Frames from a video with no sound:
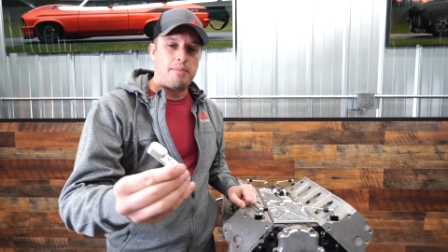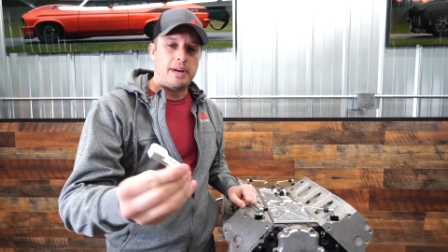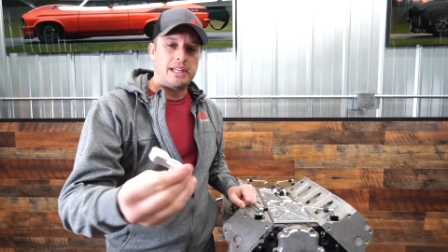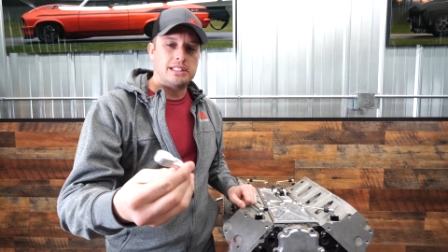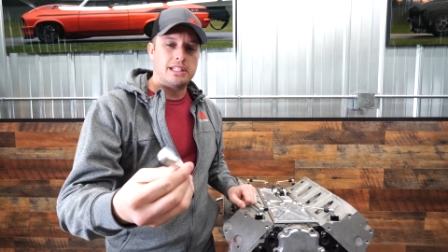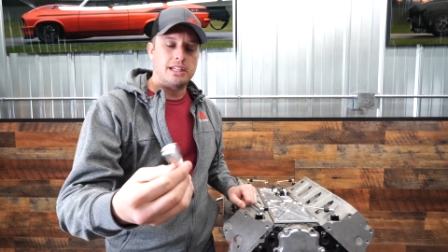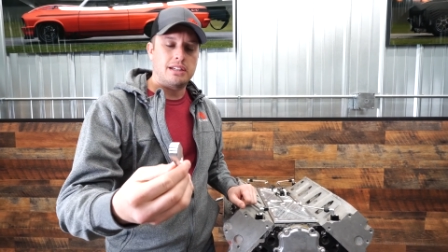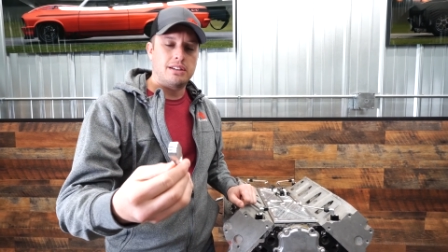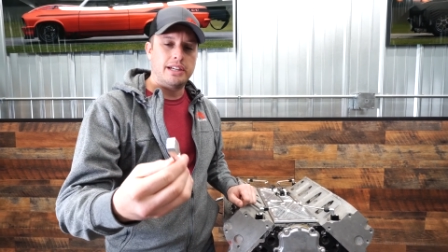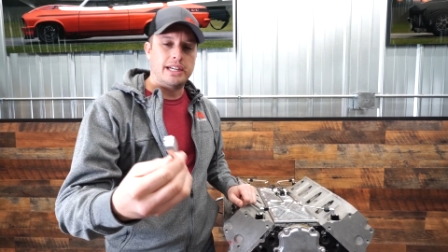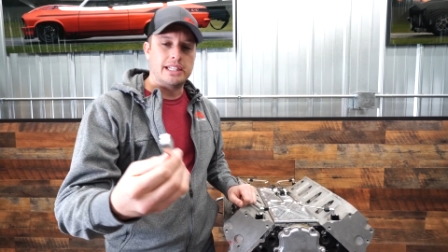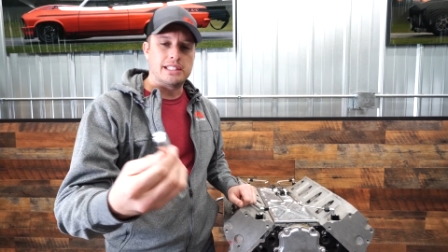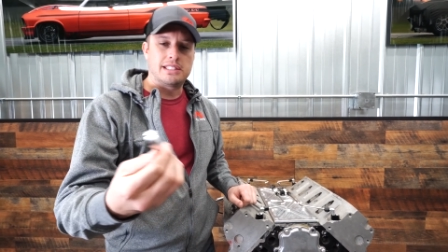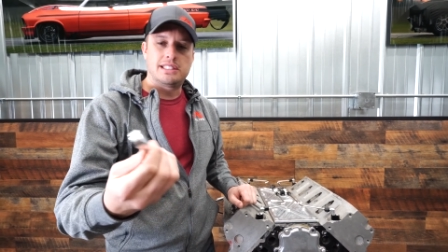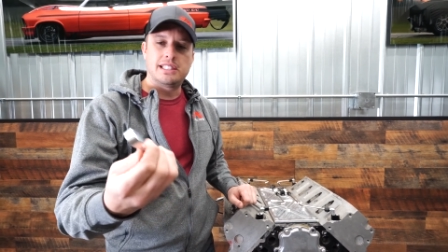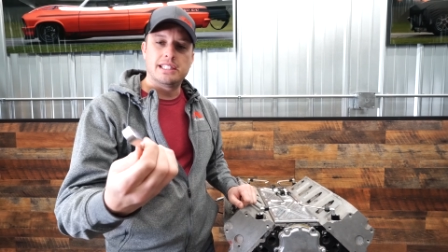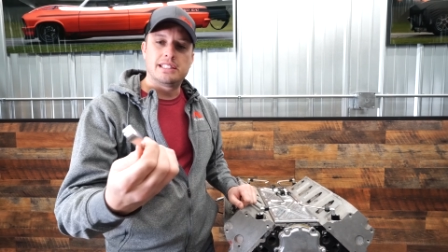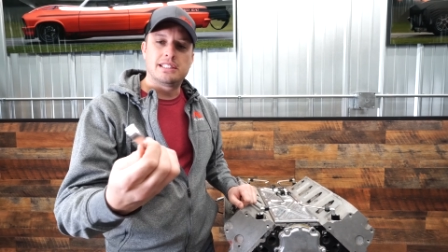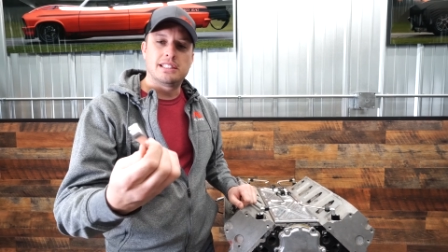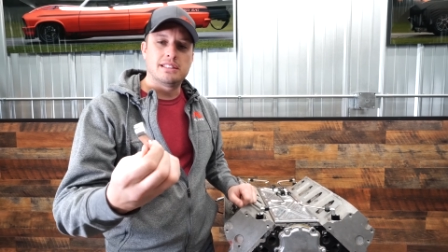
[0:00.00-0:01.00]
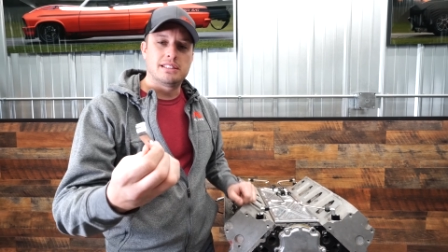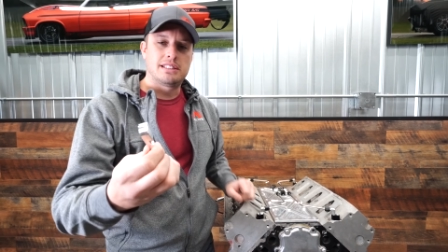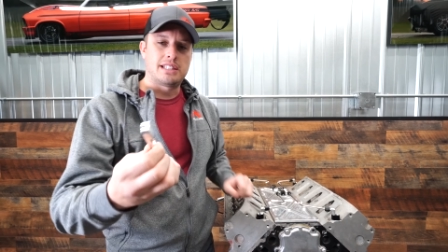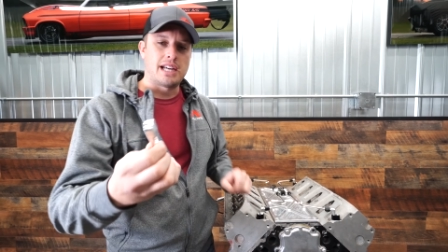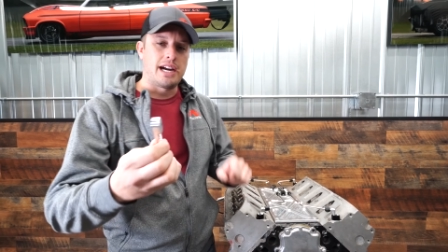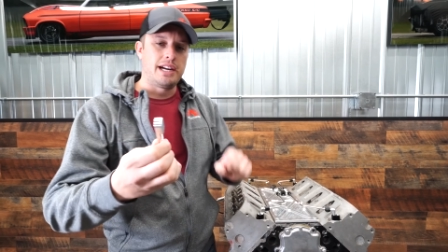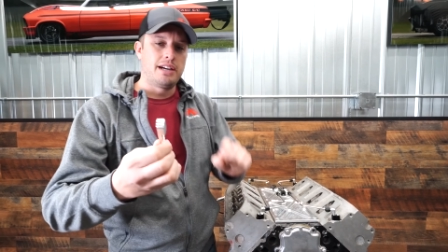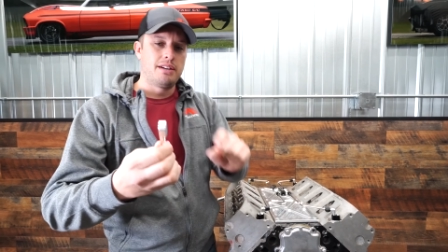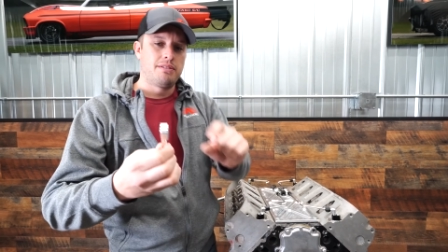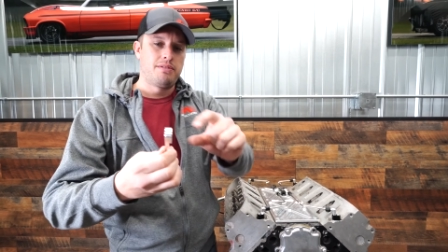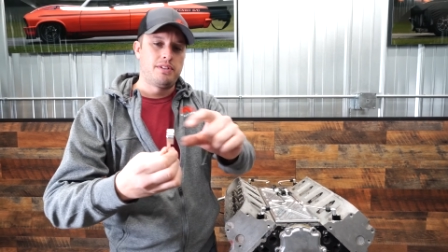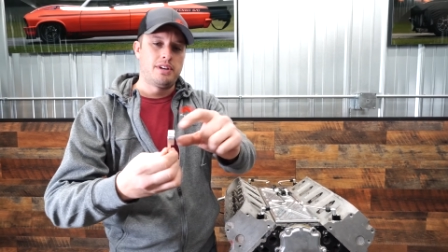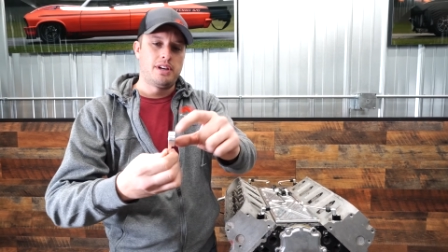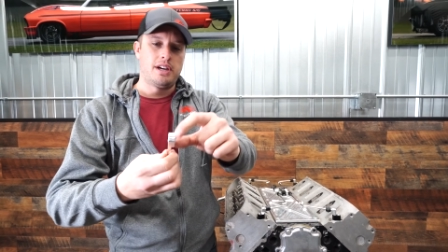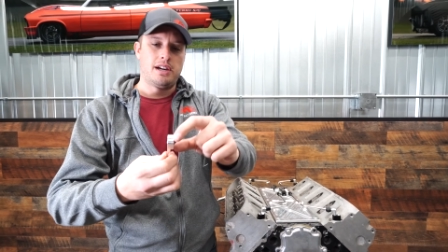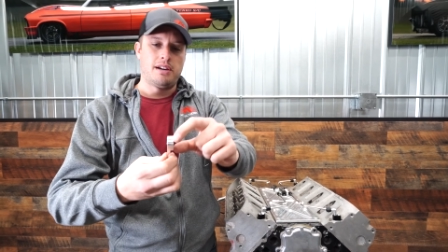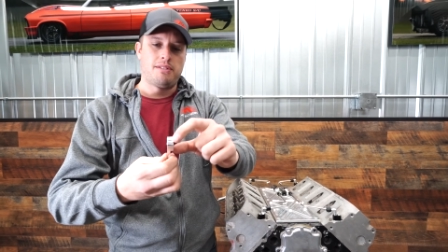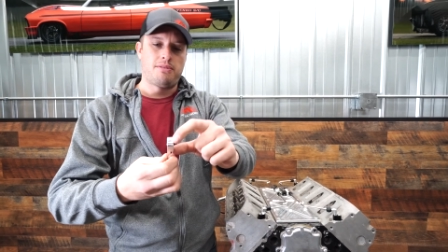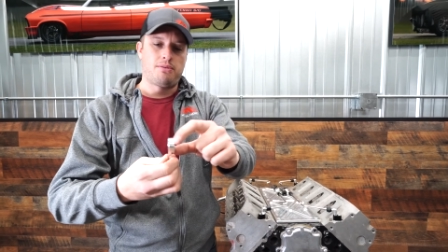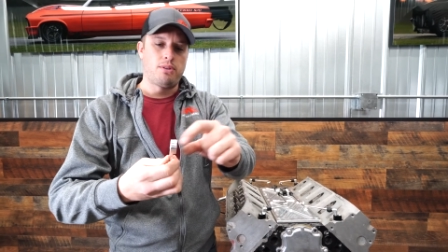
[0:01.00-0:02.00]
basically it sits inside of
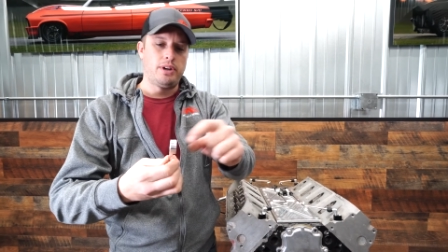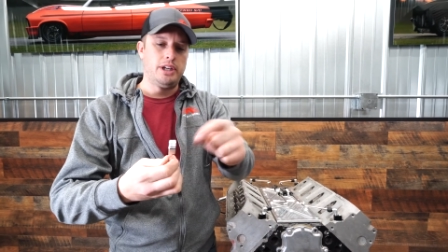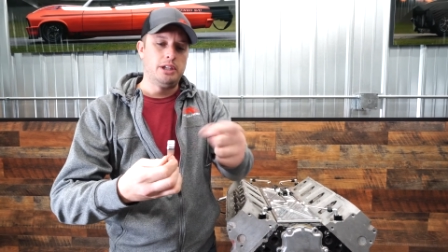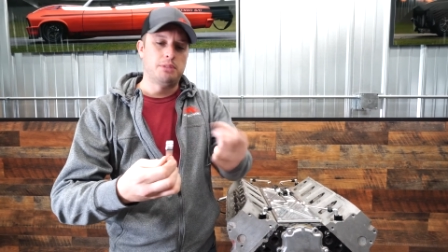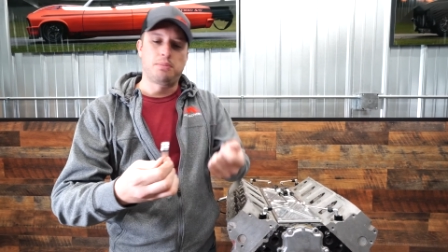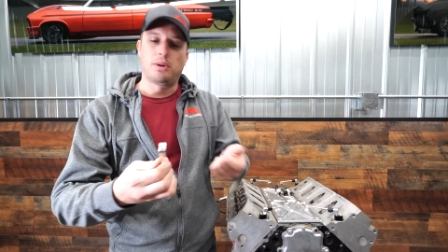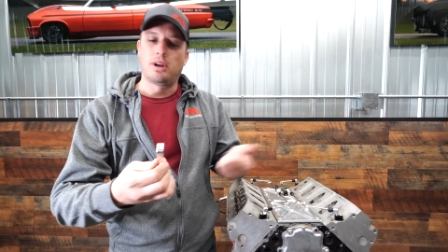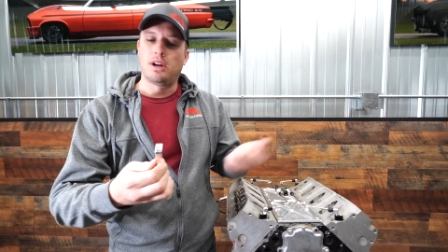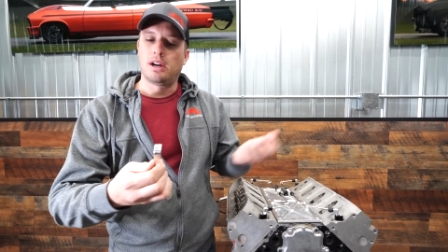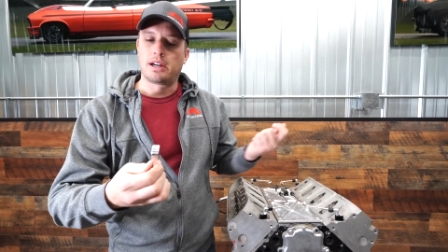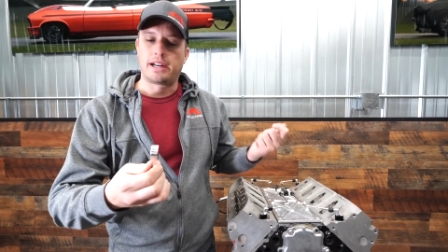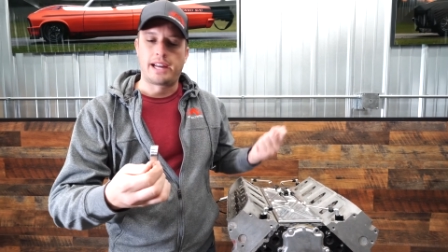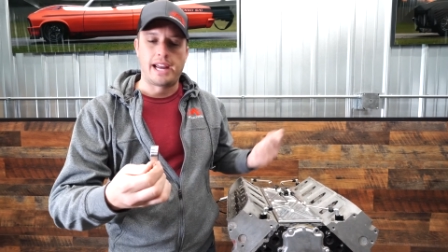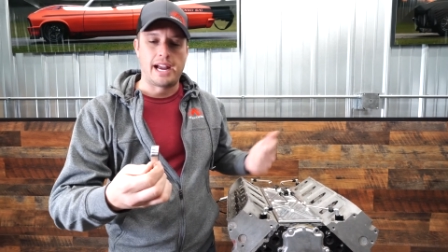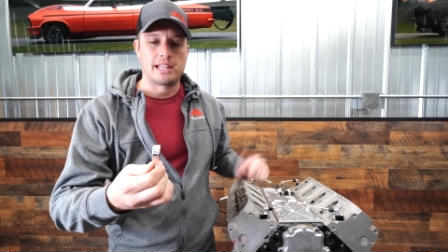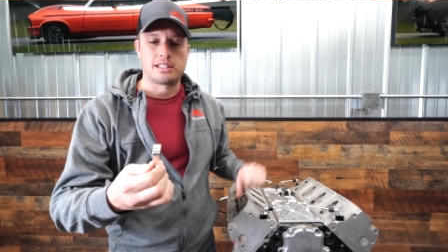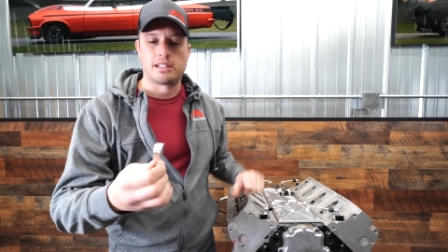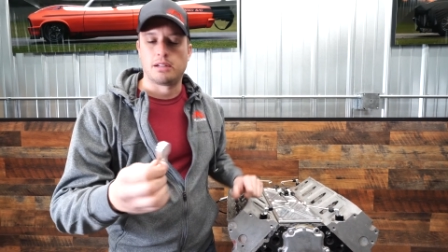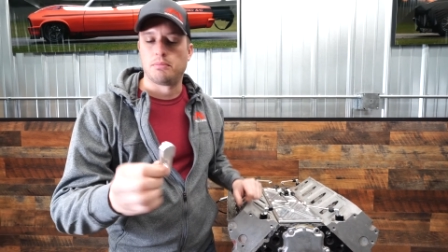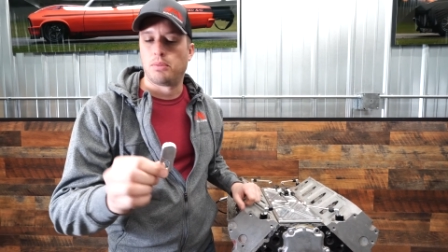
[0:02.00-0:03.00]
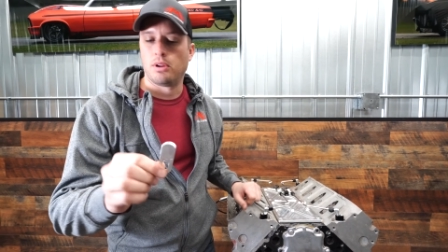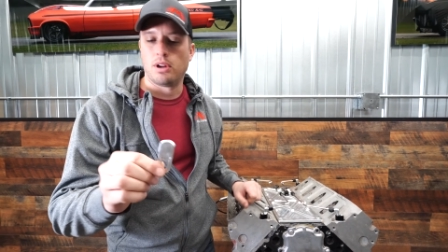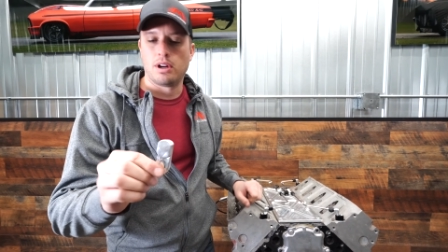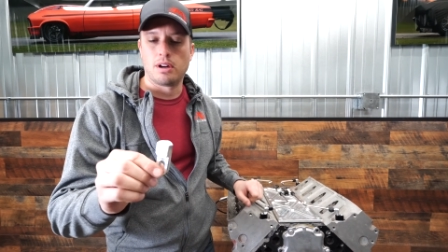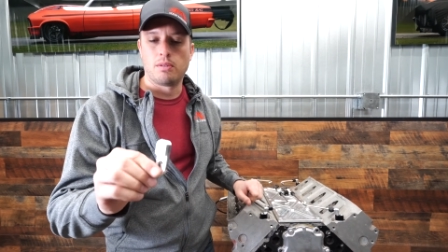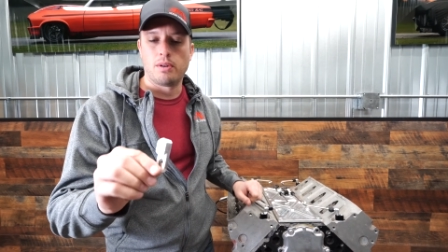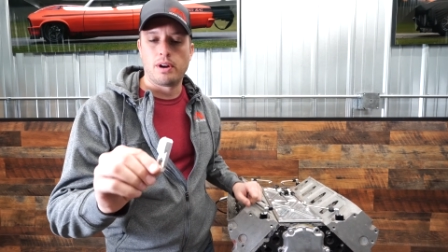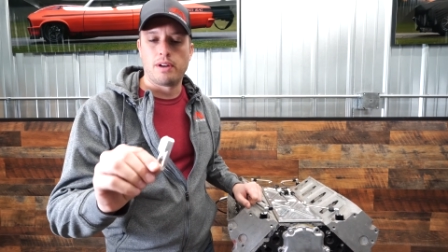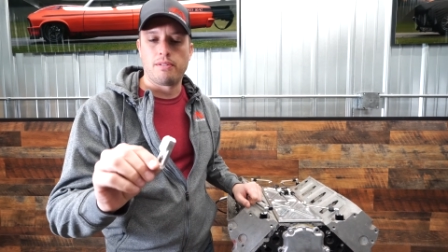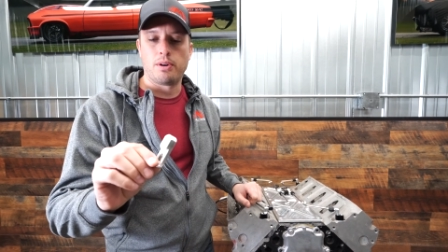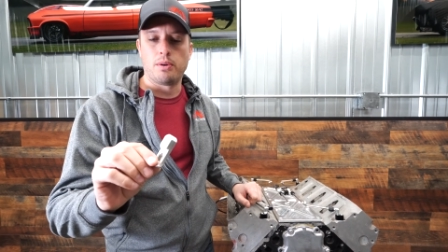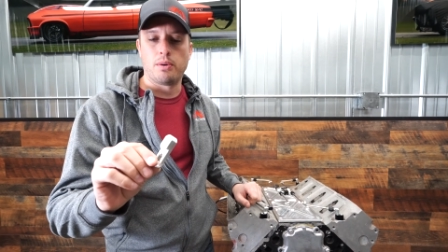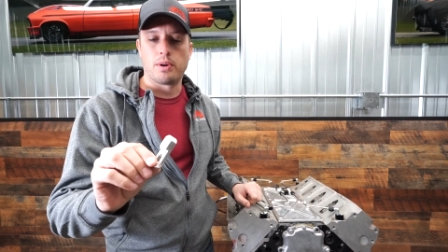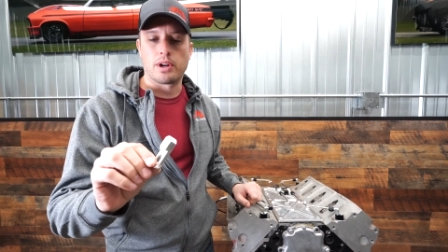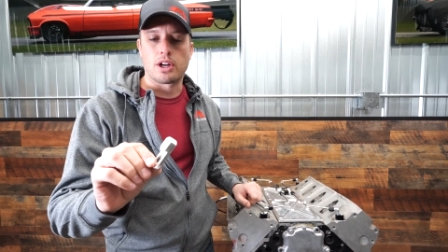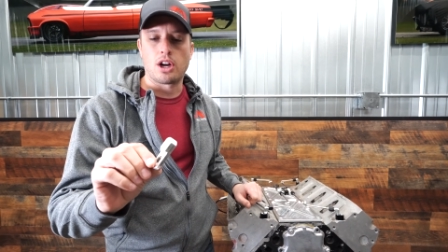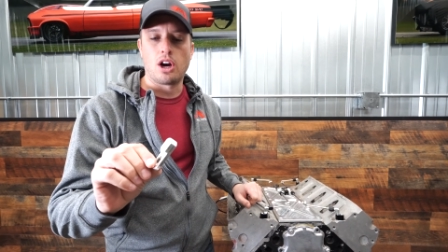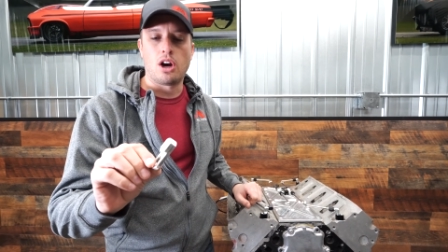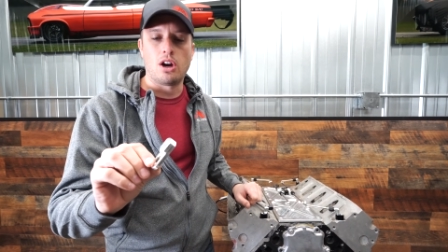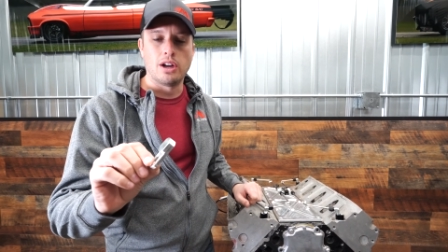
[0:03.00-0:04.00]
the freeze plug, casting plug, whatever you
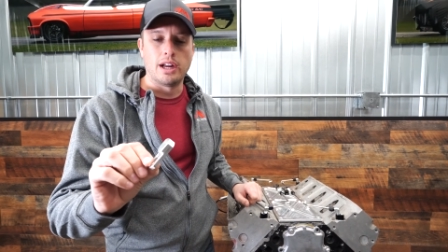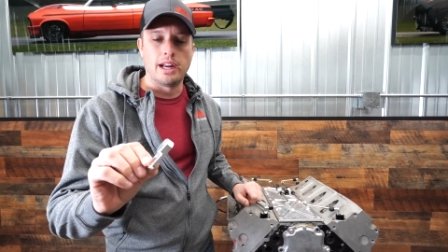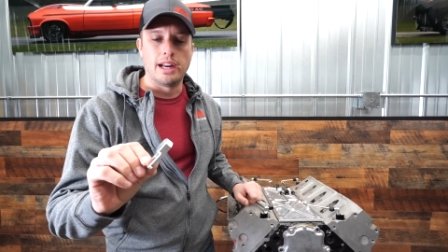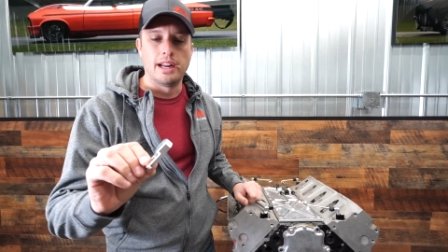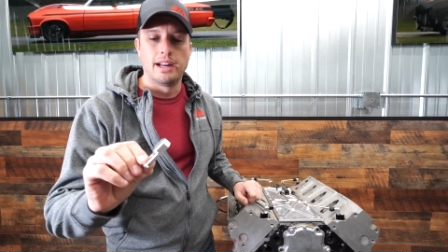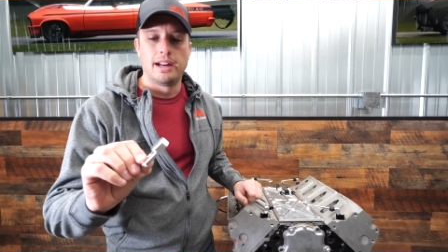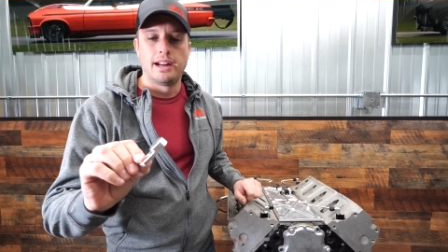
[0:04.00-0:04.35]
want to call it,